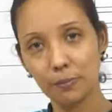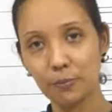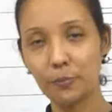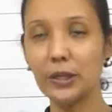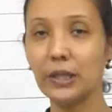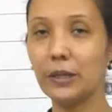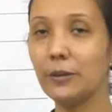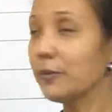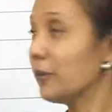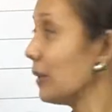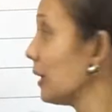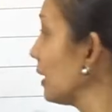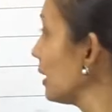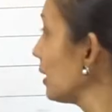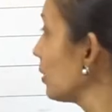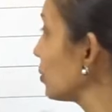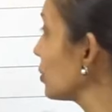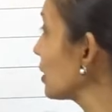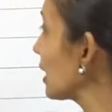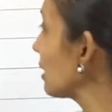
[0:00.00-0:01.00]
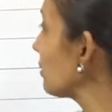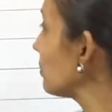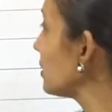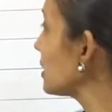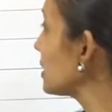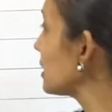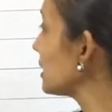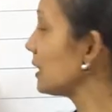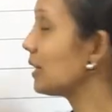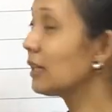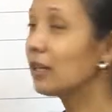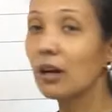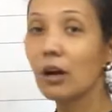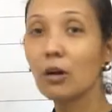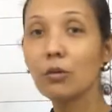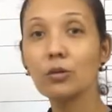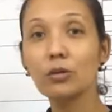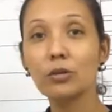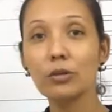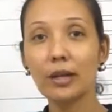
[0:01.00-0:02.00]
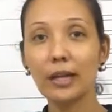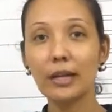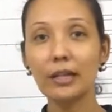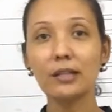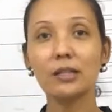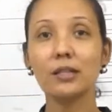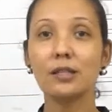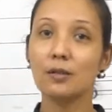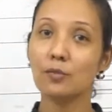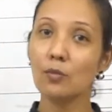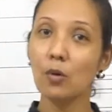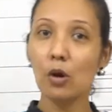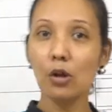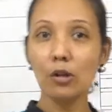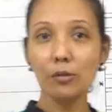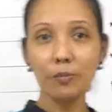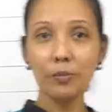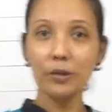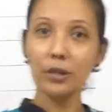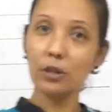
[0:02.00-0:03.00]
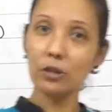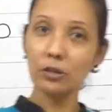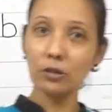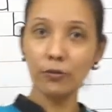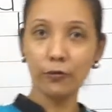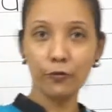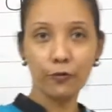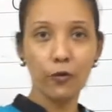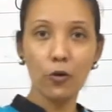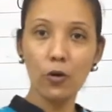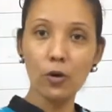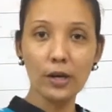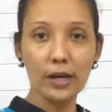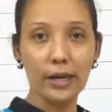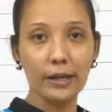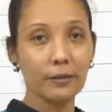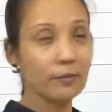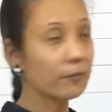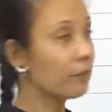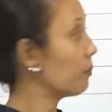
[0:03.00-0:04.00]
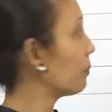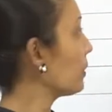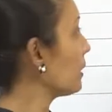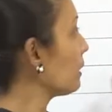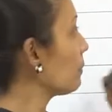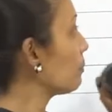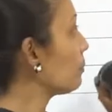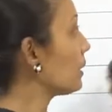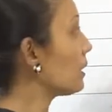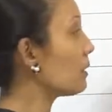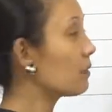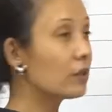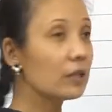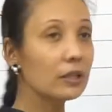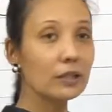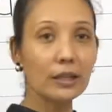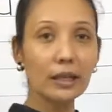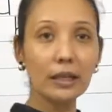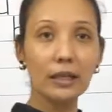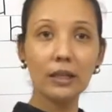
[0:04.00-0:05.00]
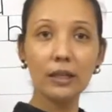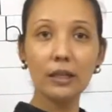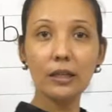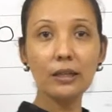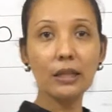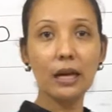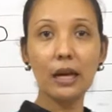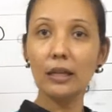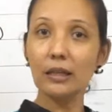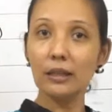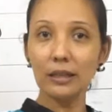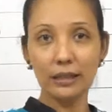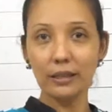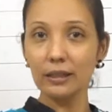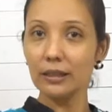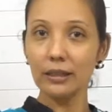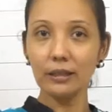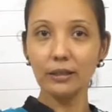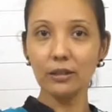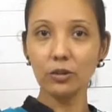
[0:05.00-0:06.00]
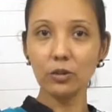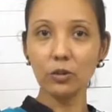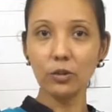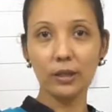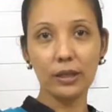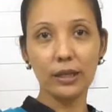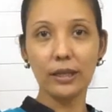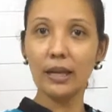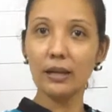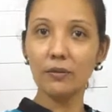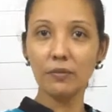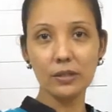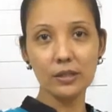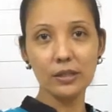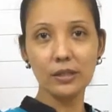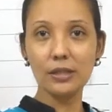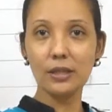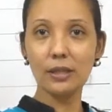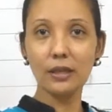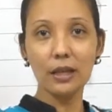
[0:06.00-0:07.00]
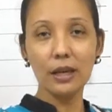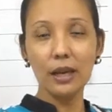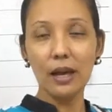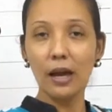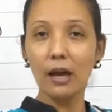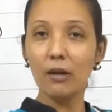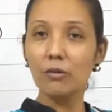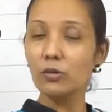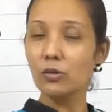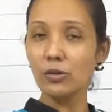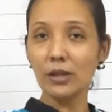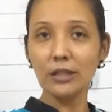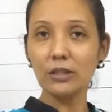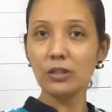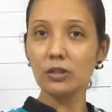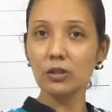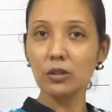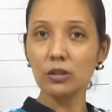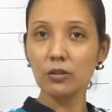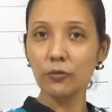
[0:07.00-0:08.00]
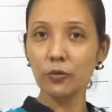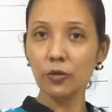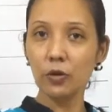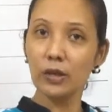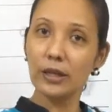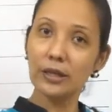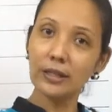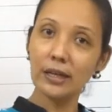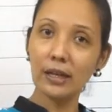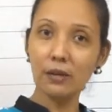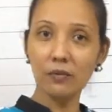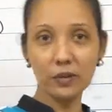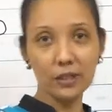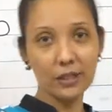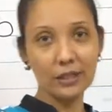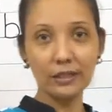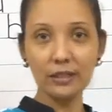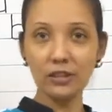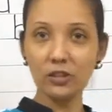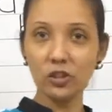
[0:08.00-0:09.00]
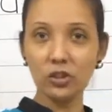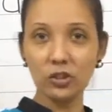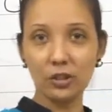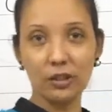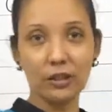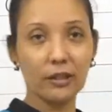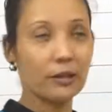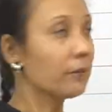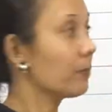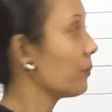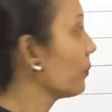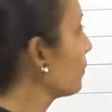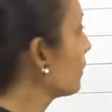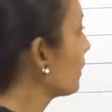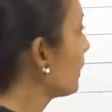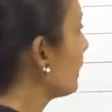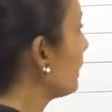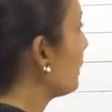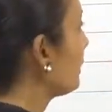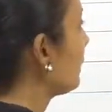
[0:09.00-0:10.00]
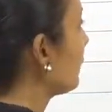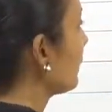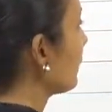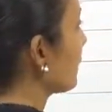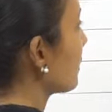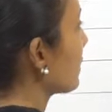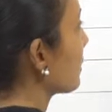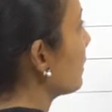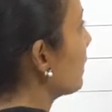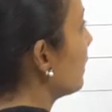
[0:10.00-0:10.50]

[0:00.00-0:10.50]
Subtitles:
b. Now shall we see how to write the small b on the 4 line? This b vanittu engane 4 line ezhuthan nokkande. Can we see how to write it on the 4 line? Can we learn, children? Yes.